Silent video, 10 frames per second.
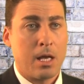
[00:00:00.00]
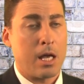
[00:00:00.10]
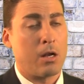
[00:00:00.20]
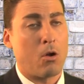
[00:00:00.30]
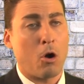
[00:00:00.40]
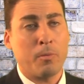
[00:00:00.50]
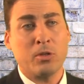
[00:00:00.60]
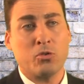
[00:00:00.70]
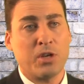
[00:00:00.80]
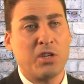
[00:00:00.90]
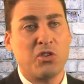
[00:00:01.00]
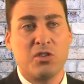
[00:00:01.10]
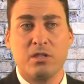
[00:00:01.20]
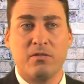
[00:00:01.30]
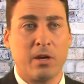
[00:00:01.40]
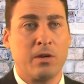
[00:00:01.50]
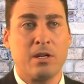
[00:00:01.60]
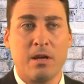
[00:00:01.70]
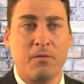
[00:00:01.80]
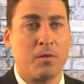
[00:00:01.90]
And an arbitration is very
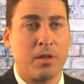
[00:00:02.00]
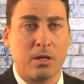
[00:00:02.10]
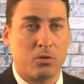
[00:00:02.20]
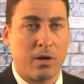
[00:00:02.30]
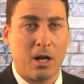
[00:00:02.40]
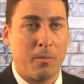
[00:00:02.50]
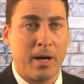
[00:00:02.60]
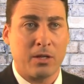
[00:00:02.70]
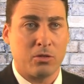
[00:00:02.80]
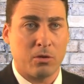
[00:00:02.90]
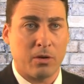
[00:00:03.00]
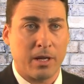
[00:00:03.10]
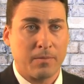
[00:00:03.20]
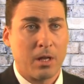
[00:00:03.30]
different than a trial by jury.